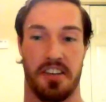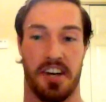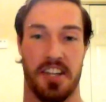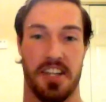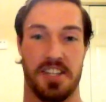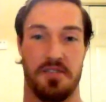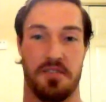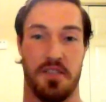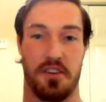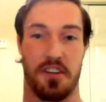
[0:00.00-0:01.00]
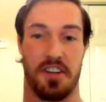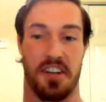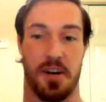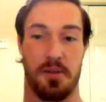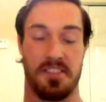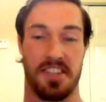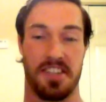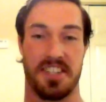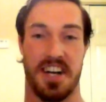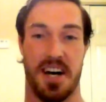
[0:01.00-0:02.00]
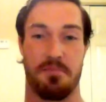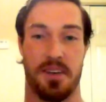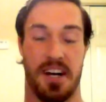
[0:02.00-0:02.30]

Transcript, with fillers: kind of did us a favor and, and helps us get a job.